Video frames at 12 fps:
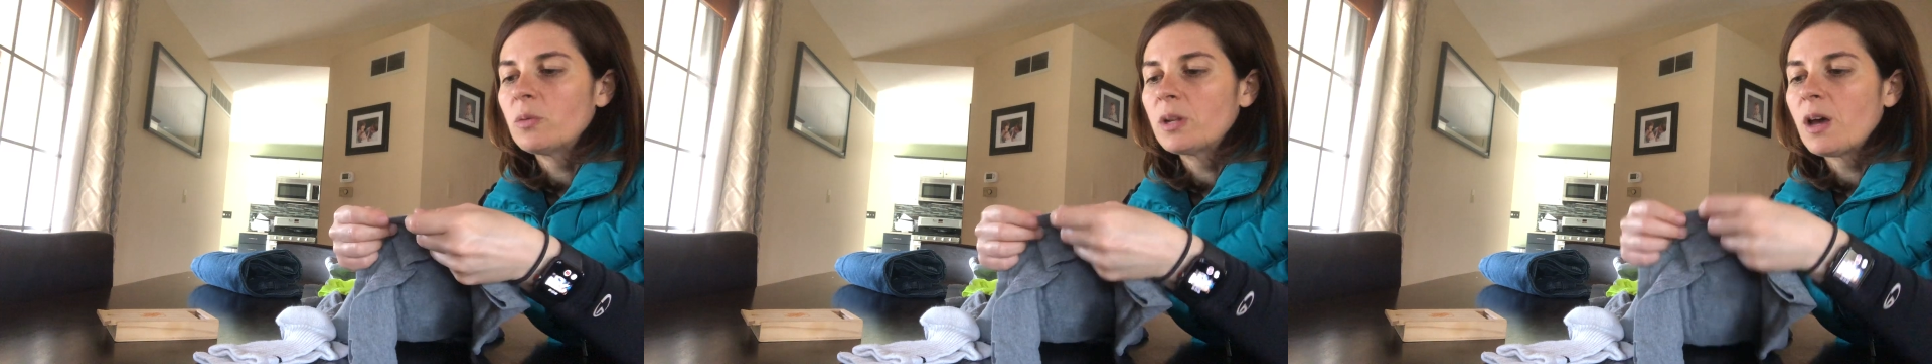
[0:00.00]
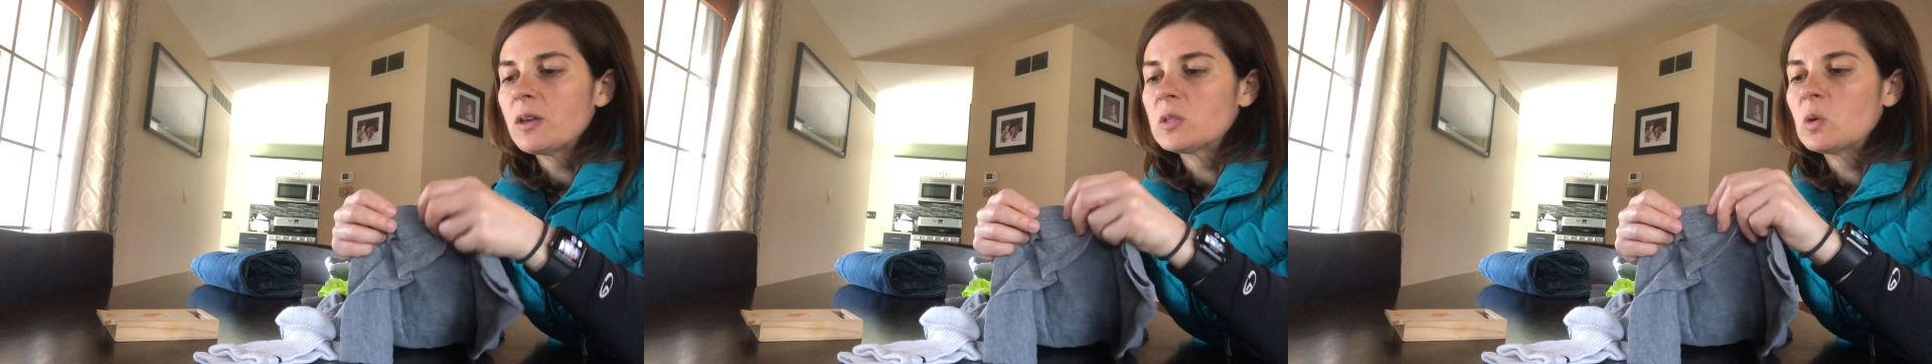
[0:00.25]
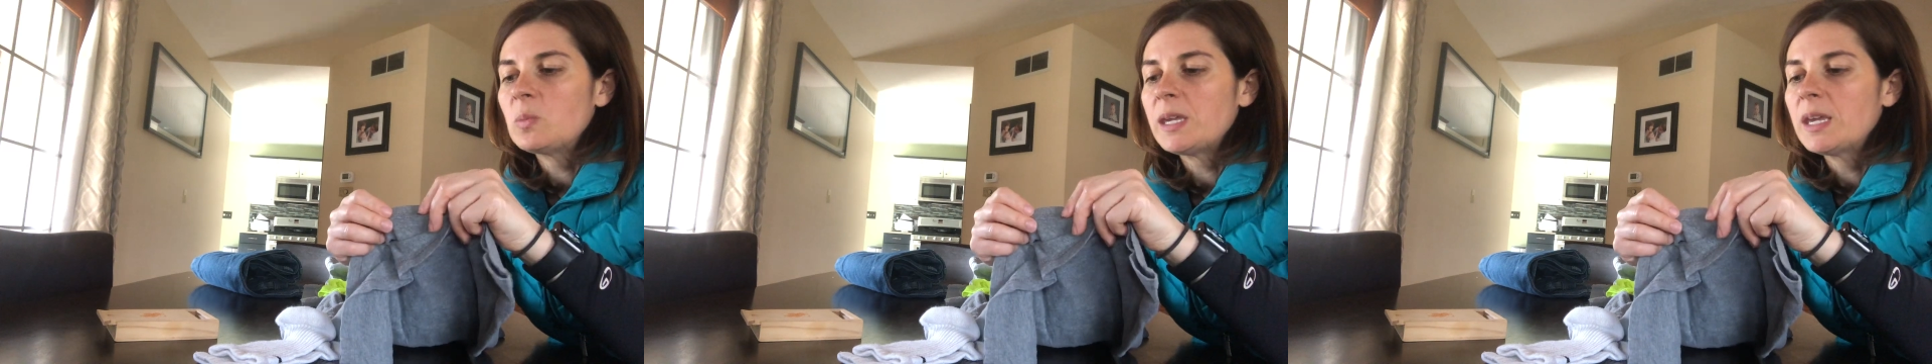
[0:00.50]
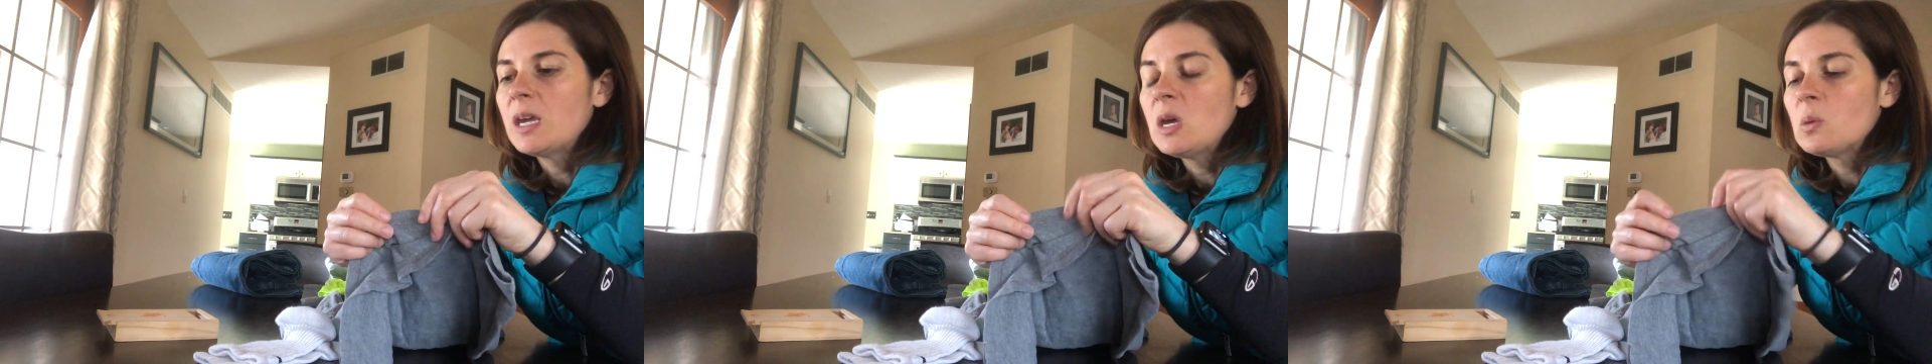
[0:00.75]
It would also
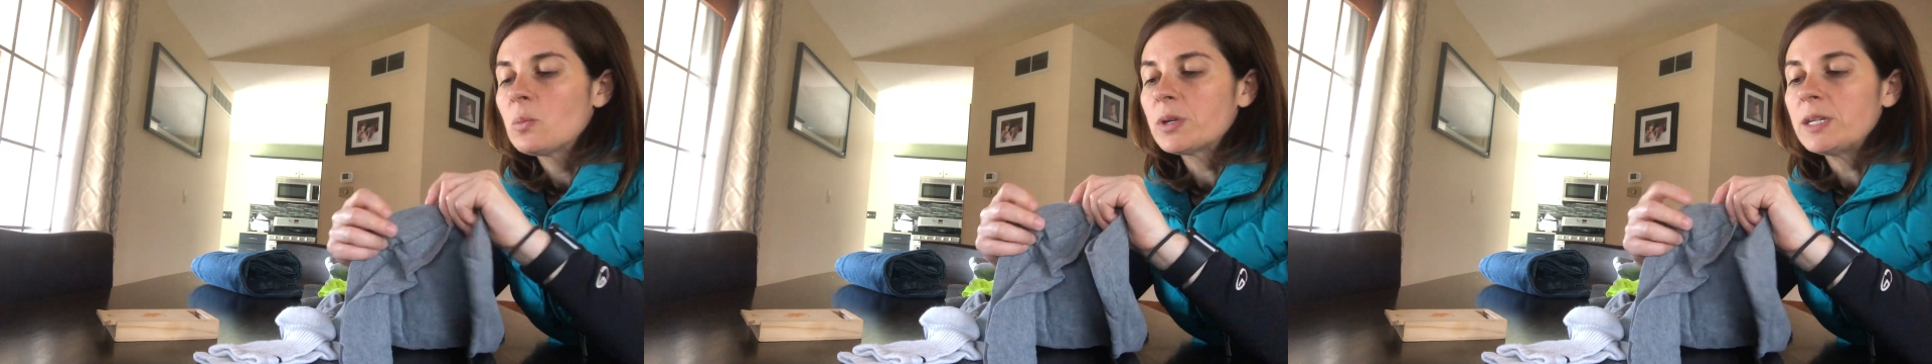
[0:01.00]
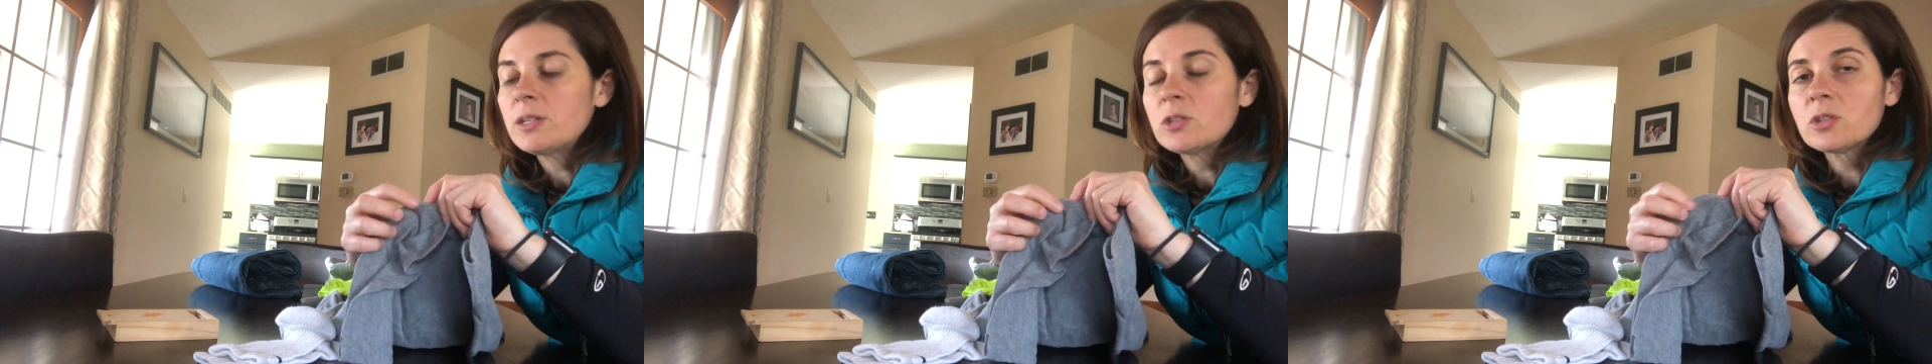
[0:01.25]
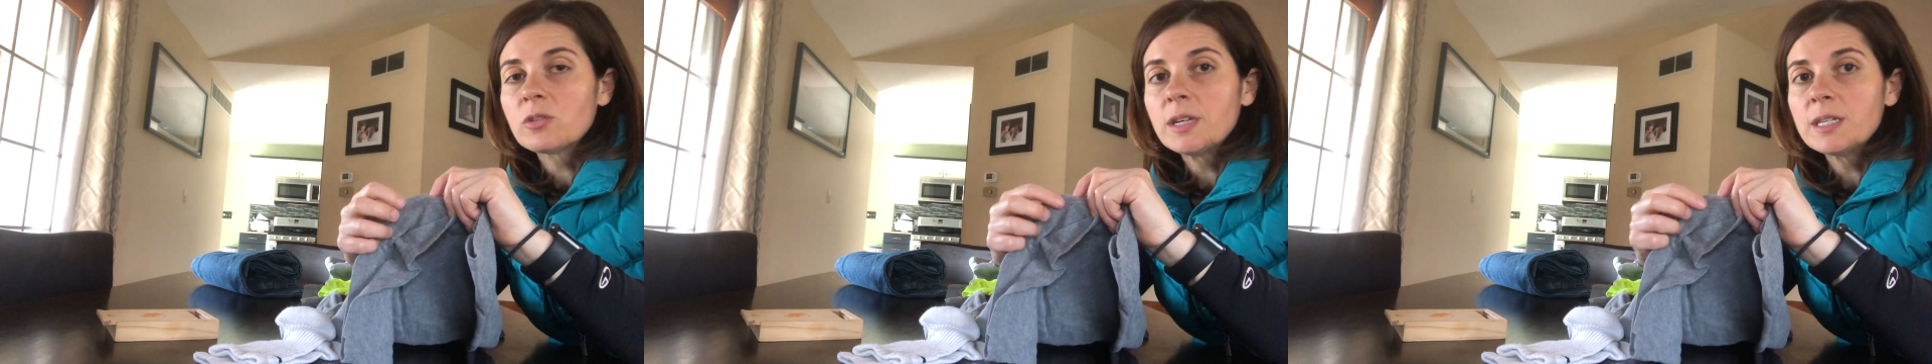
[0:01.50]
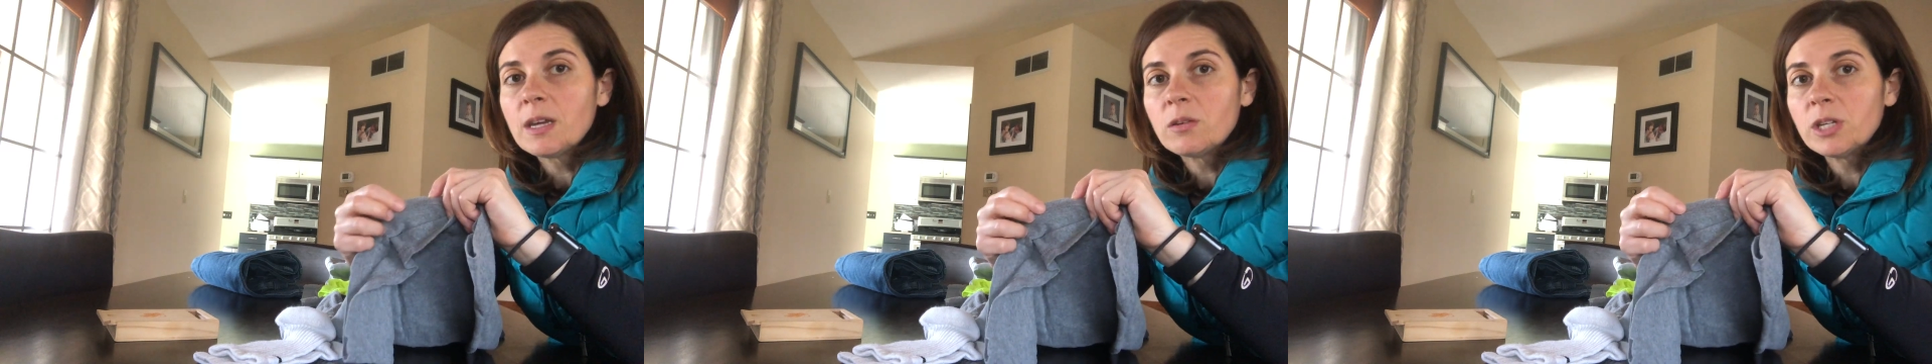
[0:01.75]
be pretty
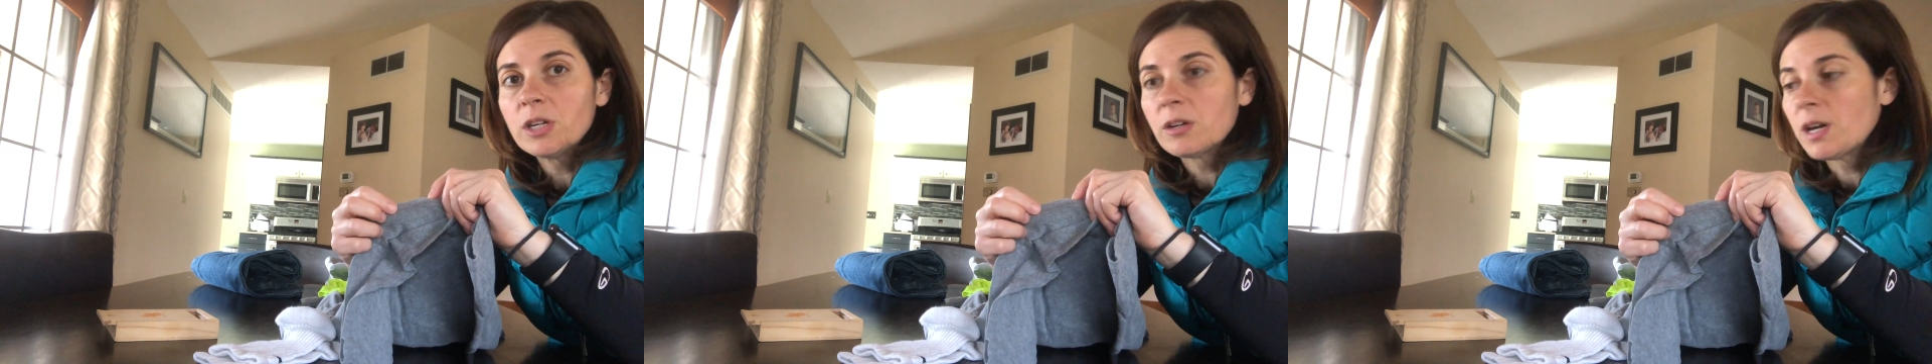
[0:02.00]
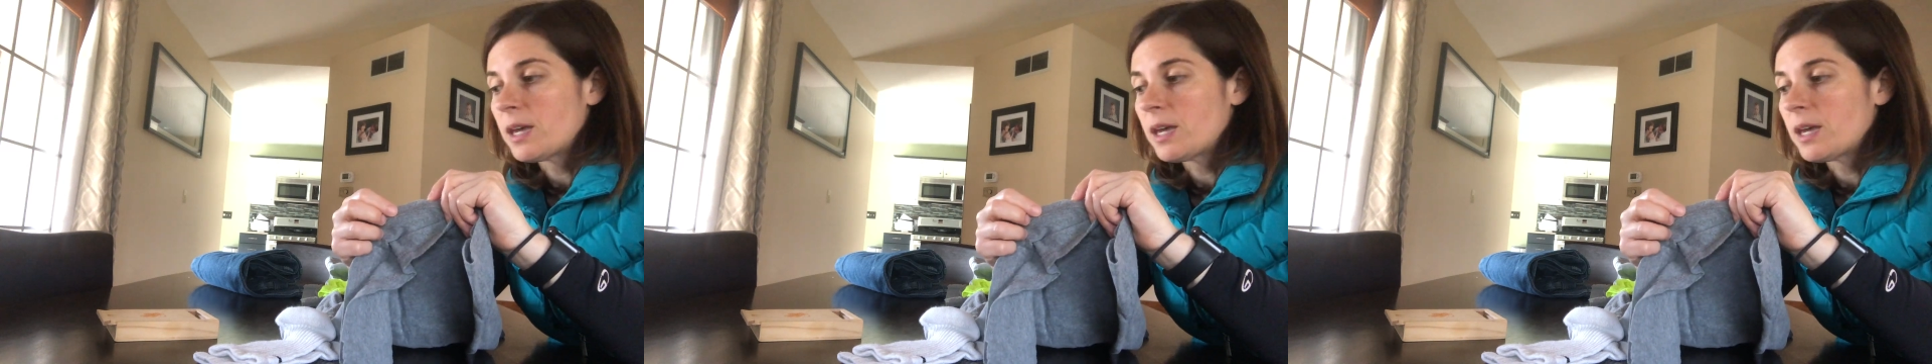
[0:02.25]
discreet down here